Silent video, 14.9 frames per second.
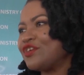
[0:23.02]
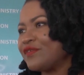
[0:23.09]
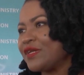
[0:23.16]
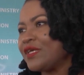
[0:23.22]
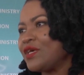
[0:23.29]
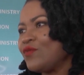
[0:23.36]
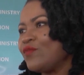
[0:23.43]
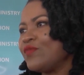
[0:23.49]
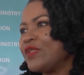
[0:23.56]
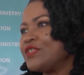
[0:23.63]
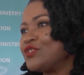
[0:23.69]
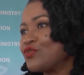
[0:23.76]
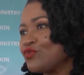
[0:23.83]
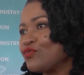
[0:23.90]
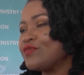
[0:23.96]

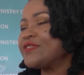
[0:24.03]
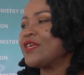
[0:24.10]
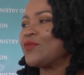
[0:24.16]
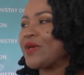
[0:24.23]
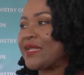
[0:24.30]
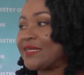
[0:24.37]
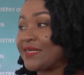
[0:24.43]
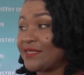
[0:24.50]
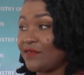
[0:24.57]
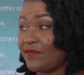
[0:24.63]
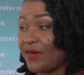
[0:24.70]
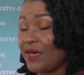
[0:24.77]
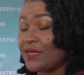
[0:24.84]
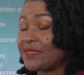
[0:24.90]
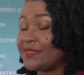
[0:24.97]
Generally, the schools that we
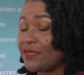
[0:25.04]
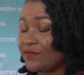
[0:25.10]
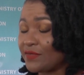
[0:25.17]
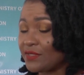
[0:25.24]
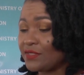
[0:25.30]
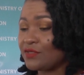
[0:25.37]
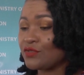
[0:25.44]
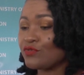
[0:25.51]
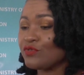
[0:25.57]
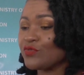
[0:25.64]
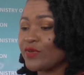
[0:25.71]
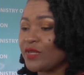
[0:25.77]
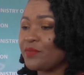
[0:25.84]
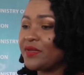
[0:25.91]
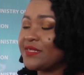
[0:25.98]
identified, the
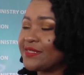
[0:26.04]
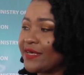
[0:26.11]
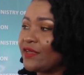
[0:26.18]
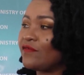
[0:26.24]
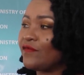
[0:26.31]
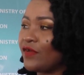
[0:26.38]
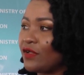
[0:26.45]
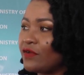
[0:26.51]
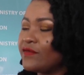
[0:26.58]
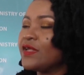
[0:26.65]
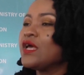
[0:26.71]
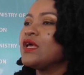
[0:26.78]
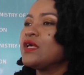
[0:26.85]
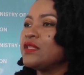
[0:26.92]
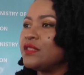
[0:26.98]
17 schools where the police are
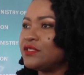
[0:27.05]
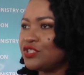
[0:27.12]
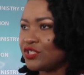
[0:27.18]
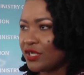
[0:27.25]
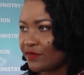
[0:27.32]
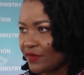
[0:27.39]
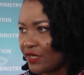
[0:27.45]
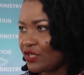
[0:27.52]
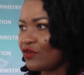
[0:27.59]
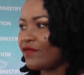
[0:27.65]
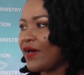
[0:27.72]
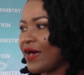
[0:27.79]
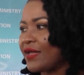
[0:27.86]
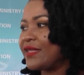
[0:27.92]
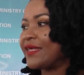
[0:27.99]
involved,
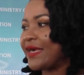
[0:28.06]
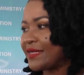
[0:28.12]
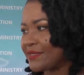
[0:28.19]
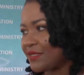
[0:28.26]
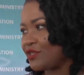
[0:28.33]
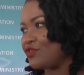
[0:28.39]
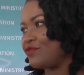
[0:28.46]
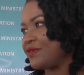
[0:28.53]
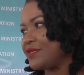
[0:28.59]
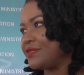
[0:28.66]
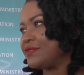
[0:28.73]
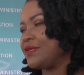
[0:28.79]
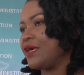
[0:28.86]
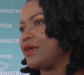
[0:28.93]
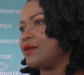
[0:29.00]
generally, you've had, yes, a
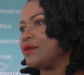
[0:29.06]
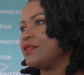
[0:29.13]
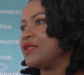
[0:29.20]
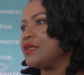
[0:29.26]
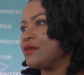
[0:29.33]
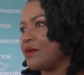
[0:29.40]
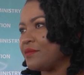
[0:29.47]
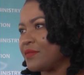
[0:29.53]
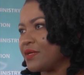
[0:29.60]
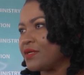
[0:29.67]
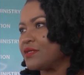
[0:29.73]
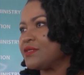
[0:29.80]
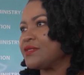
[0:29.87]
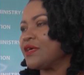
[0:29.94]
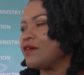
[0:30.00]
decrease in the
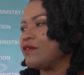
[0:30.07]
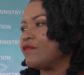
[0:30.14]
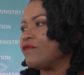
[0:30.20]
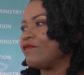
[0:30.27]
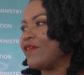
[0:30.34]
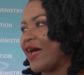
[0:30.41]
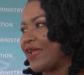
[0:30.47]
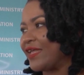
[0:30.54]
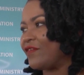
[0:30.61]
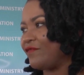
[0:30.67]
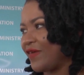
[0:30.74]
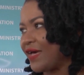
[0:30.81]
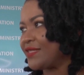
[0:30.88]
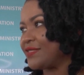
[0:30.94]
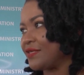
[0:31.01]
numbers of
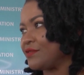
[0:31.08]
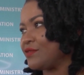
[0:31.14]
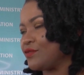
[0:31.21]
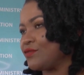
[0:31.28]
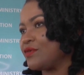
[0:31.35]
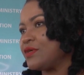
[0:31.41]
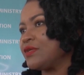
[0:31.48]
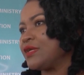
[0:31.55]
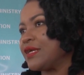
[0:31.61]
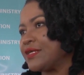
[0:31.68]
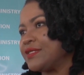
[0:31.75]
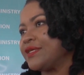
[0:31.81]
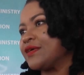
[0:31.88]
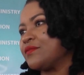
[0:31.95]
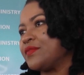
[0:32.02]
violent fights and so
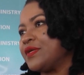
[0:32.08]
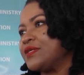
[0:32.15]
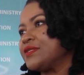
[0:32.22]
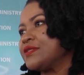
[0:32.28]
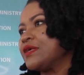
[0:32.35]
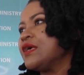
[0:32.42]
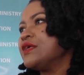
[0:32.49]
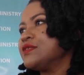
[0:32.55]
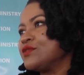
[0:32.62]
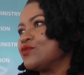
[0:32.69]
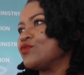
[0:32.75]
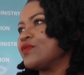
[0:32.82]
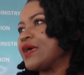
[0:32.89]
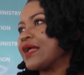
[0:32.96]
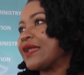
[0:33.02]
on that are taking place.
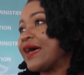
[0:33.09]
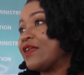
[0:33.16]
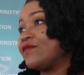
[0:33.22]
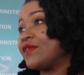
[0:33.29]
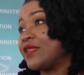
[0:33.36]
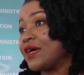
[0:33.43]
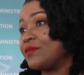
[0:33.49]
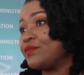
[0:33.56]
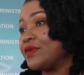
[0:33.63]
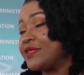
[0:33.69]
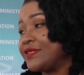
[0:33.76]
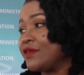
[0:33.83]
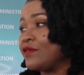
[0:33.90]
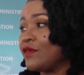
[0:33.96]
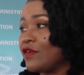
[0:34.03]
So we are glad for
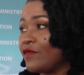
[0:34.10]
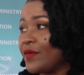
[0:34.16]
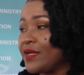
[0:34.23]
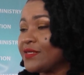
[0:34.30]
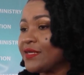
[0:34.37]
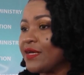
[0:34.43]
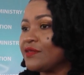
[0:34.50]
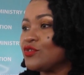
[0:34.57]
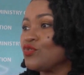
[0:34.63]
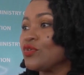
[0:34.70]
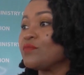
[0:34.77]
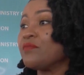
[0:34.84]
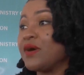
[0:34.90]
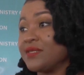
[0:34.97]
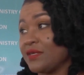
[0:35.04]
that police involvement,
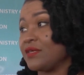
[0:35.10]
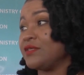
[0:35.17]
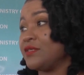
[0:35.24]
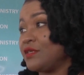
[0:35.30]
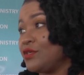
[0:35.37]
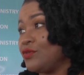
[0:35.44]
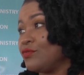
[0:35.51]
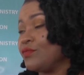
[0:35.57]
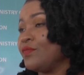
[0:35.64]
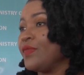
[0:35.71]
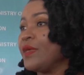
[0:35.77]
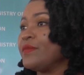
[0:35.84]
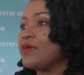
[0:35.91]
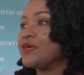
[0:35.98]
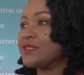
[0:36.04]
and so it must
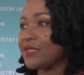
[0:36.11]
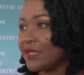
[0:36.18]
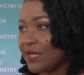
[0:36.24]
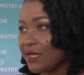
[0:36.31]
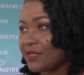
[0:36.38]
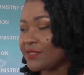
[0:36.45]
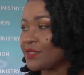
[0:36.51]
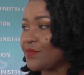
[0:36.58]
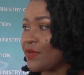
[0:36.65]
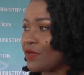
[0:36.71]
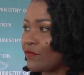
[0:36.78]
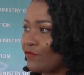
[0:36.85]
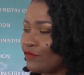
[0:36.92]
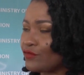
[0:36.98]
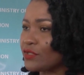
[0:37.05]
continue because clearly it
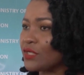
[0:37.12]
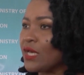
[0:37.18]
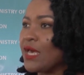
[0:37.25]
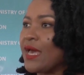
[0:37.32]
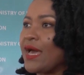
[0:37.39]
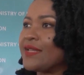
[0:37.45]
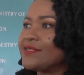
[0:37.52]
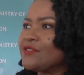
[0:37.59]
is bearing fruit.